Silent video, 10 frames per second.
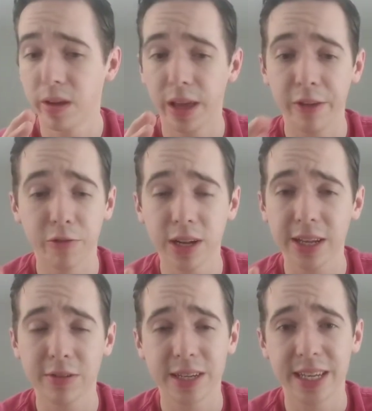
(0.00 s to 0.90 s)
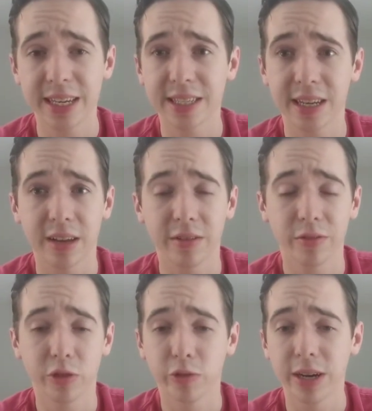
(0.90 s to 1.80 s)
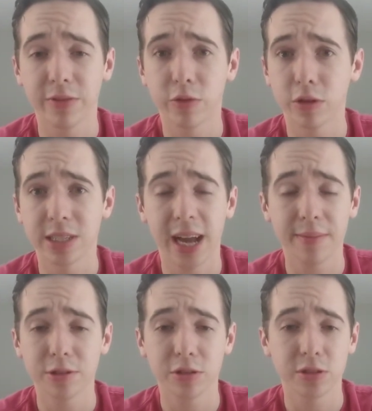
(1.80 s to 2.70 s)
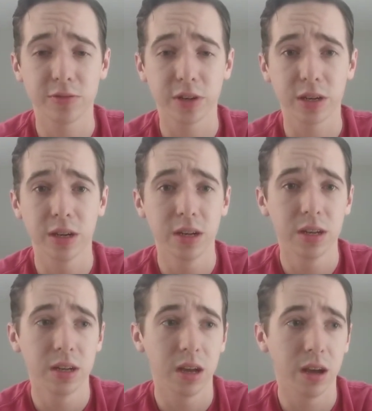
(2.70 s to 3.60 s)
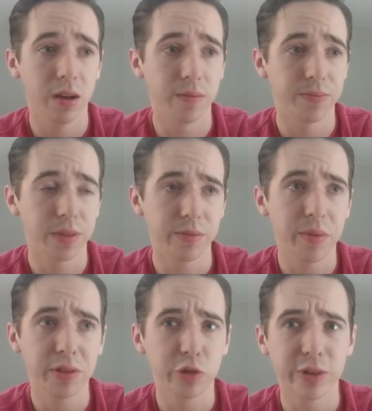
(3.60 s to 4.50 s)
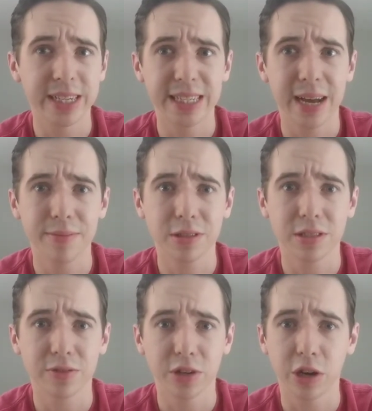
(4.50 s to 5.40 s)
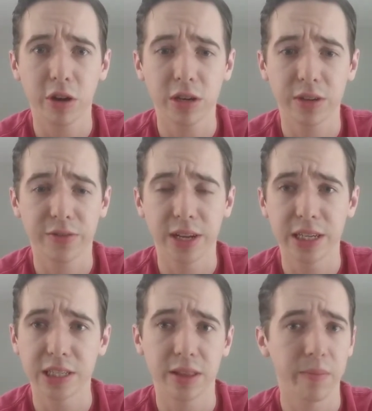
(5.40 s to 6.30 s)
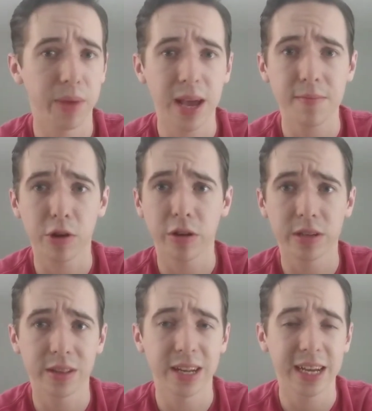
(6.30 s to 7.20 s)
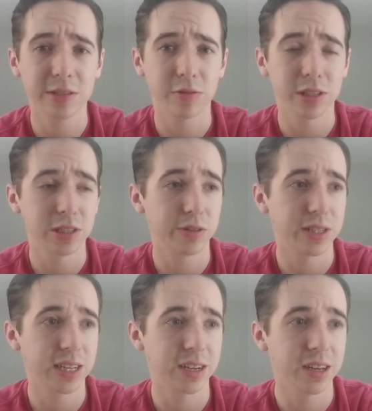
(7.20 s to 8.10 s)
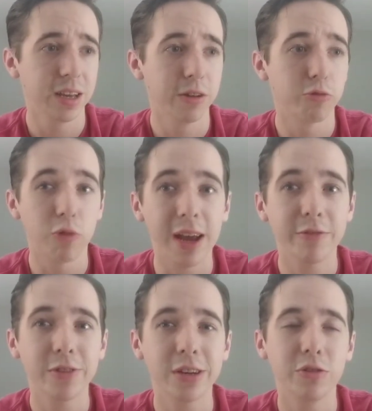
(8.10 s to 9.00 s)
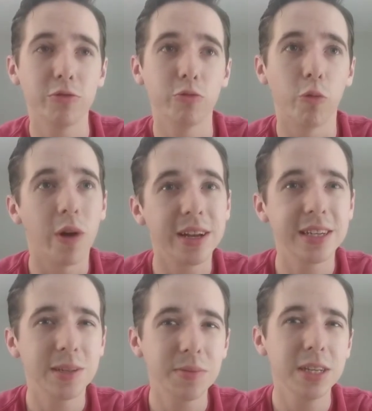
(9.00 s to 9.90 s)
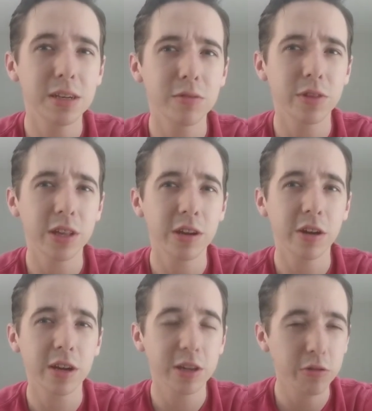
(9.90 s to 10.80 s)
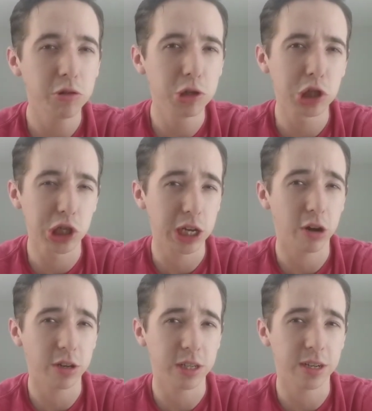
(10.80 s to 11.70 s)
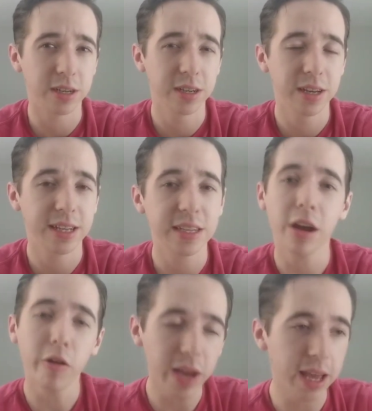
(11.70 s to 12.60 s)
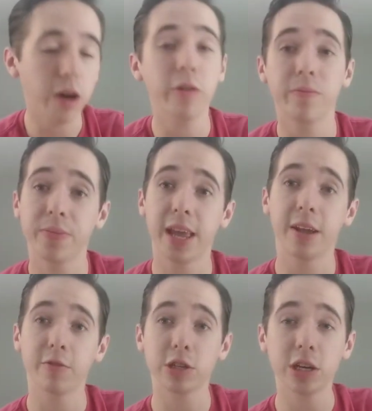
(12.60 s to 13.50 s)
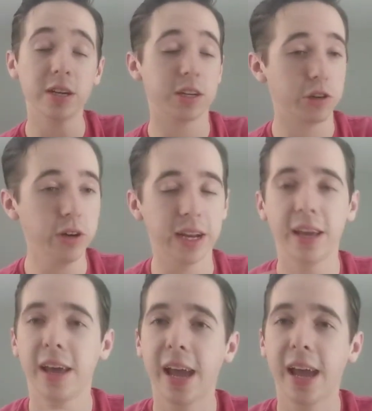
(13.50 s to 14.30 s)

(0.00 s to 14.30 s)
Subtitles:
It really only takes like 3 to 4 chapters for, maybe 3 chapters for an arc to finish, and then bam, you're on to the next one. So it's like, right when you want to be done with an arc, you usually are done. It's like, okay, oh, and we're done, good.